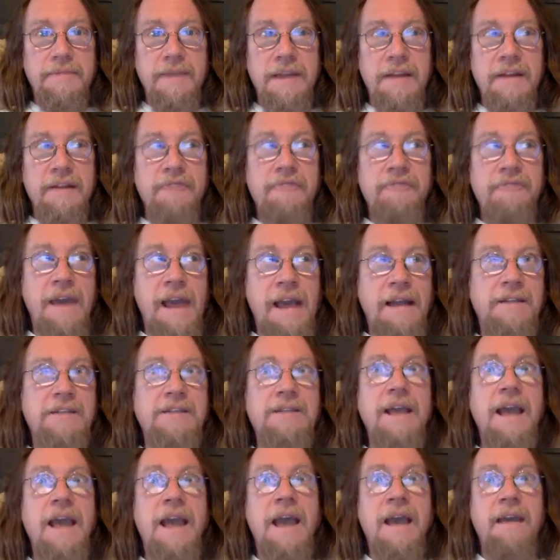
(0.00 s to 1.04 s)
It
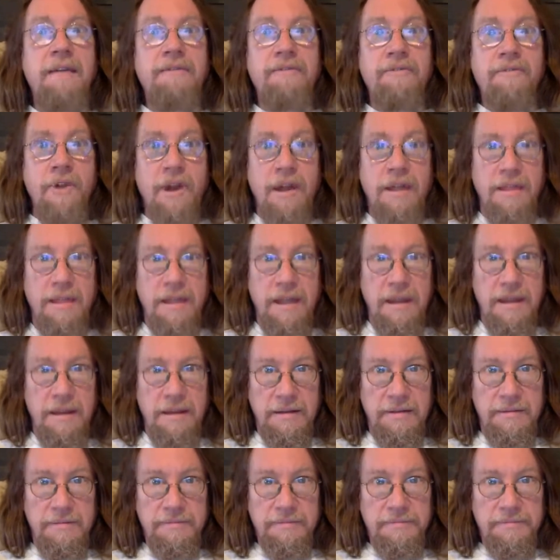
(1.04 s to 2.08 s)
affects
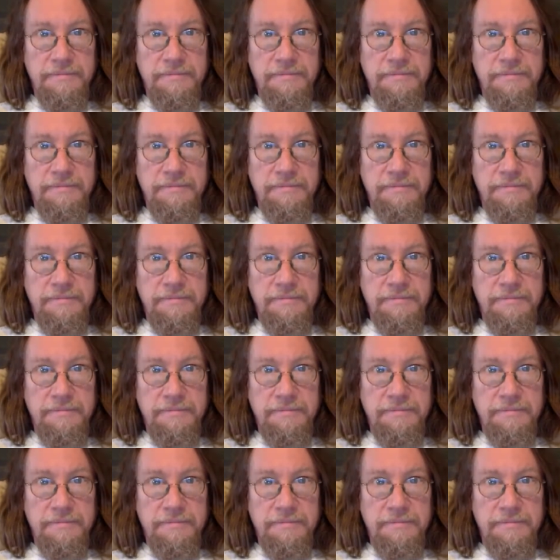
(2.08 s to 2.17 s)
everything.